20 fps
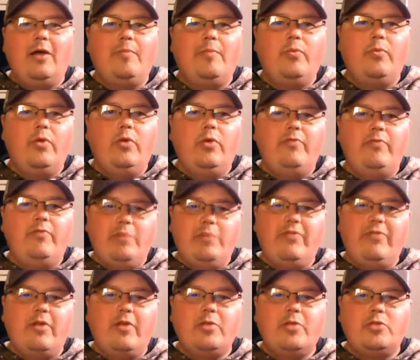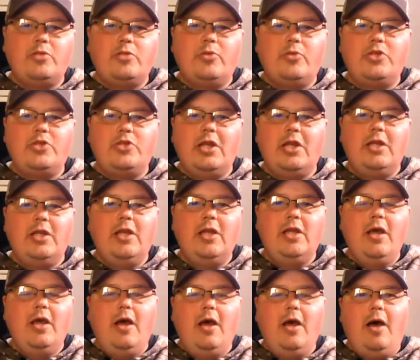would be very much appreciated.
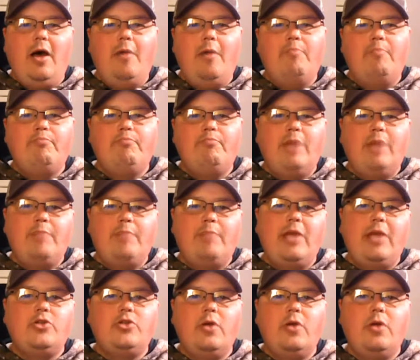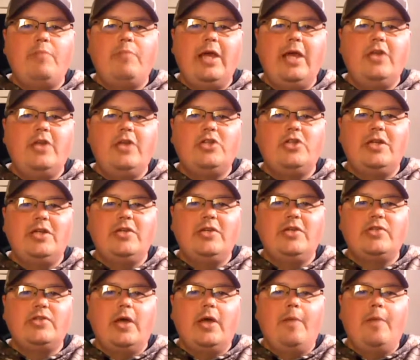My Patreon page
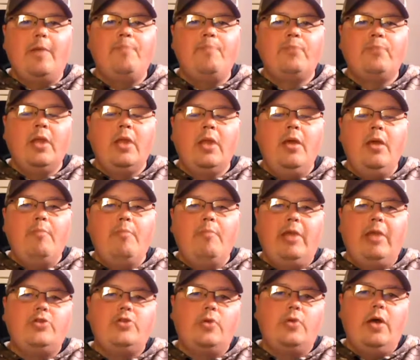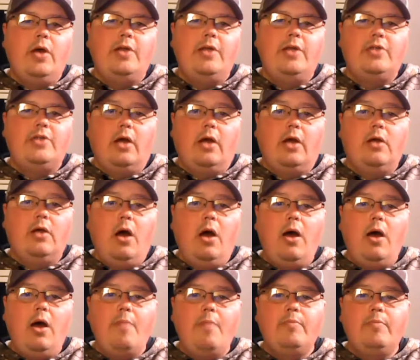is
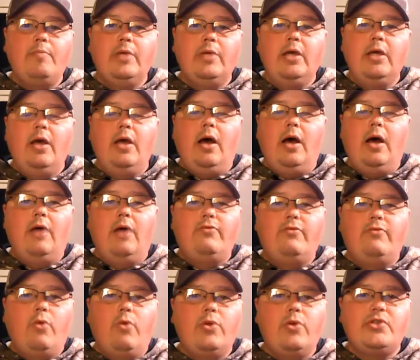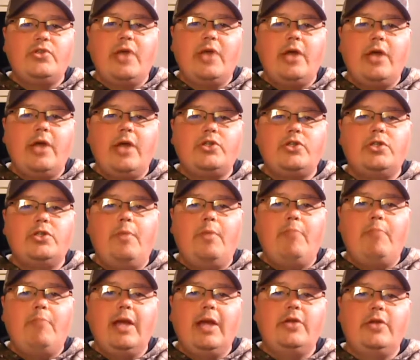patreon.com
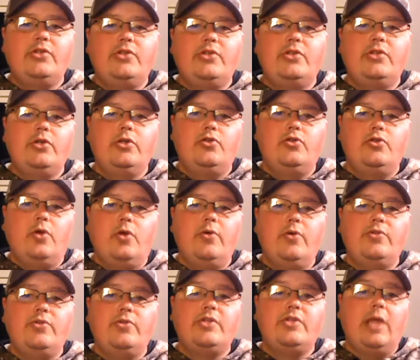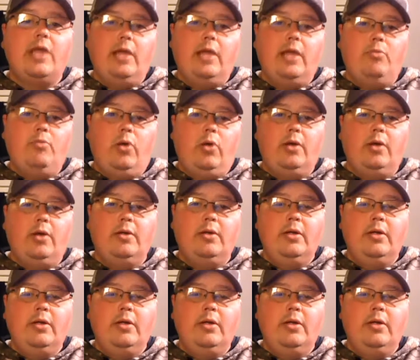/Mikes, Drones, and More.